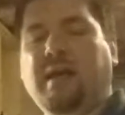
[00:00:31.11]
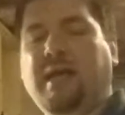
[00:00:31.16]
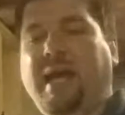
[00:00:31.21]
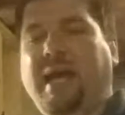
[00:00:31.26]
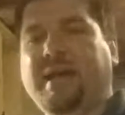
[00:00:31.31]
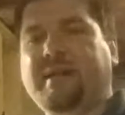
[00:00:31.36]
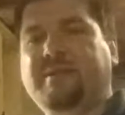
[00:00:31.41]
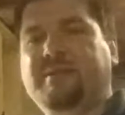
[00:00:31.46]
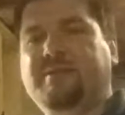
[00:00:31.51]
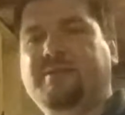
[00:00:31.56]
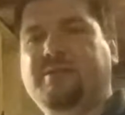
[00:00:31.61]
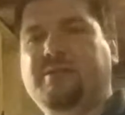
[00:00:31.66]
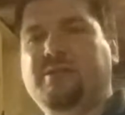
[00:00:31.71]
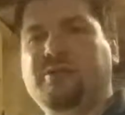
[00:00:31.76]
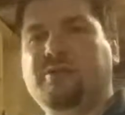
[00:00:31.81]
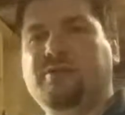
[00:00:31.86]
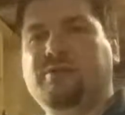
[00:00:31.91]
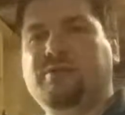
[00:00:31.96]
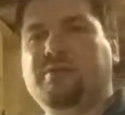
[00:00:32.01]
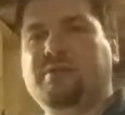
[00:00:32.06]
cactus
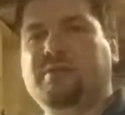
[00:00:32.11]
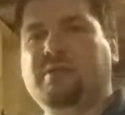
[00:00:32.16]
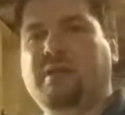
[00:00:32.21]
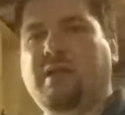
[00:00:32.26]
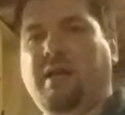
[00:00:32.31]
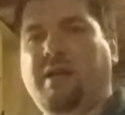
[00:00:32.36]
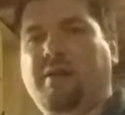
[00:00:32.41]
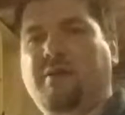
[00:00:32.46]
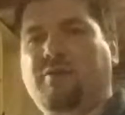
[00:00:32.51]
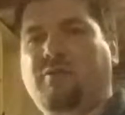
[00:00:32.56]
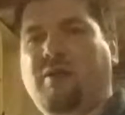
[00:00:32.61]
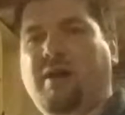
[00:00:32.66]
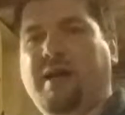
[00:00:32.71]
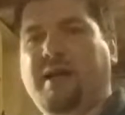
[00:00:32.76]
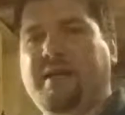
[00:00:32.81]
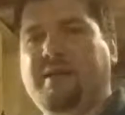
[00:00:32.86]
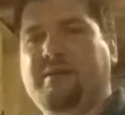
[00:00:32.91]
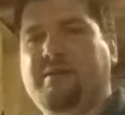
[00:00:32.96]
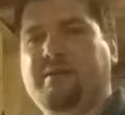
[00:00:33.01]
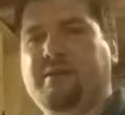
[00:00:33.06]
juice and
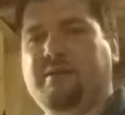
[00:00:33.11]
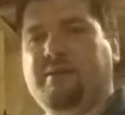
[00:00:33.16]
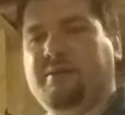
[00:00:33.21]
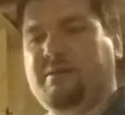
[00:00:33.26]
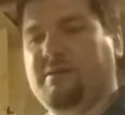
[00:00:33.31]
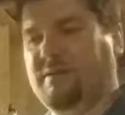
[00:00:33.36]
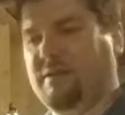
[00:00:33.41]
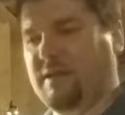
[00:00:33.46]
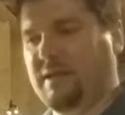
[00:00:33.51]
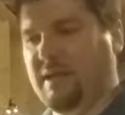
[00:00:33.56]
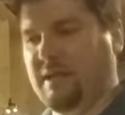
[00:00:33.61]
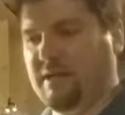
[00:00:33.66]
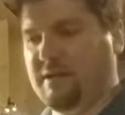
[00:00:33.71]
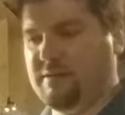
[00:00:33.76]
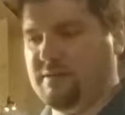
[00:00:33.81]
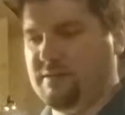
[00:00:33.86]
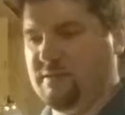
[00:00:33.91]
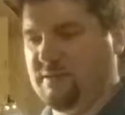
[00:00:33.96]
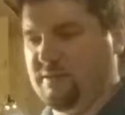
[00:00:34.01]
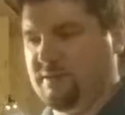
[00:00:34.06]
tried to get
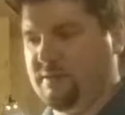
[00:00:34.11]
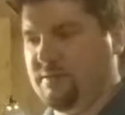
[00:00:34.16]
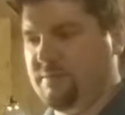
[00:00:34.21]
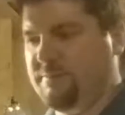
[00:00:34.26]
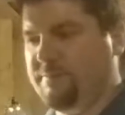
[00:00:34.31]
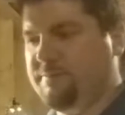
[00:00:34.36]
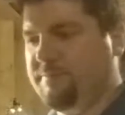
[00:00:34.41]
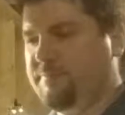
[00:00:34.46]
it to